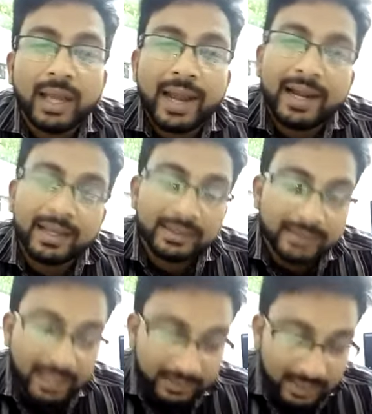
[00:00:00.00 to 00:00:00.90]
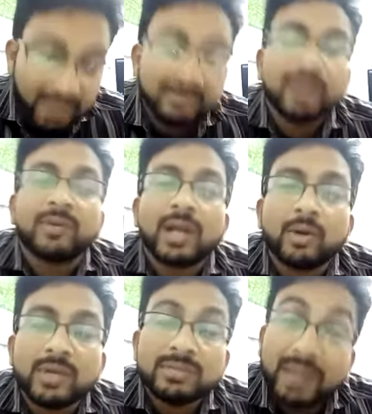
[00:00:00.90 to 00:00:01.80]
And other than that, what we can
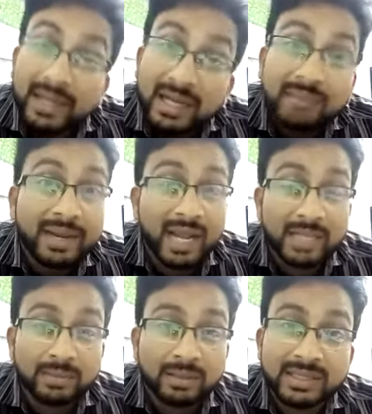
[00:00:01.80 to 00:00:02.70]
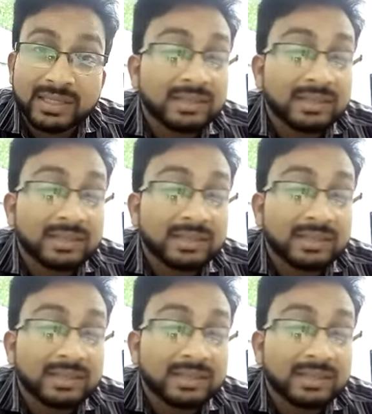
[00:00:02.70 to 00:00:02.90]
do is medical management.